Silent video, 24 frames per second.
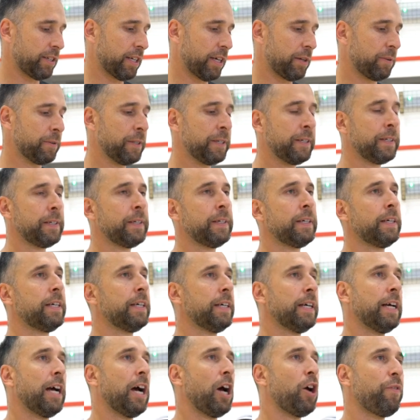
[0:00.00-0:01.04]
So
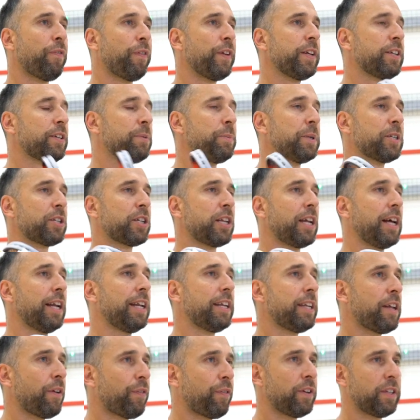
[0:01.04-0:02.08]
hopefully something
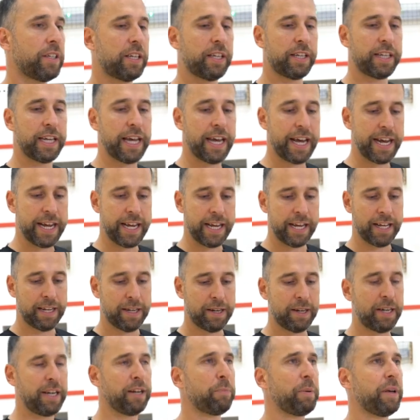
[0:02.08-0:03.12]
slightly different today,
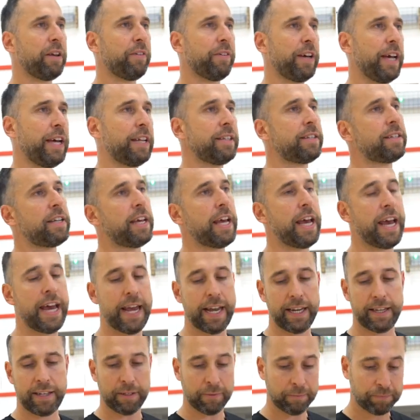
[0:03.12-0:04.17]
a little bit of
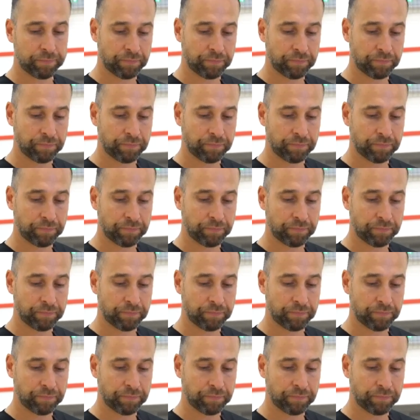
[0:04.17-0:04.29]
head-to-head.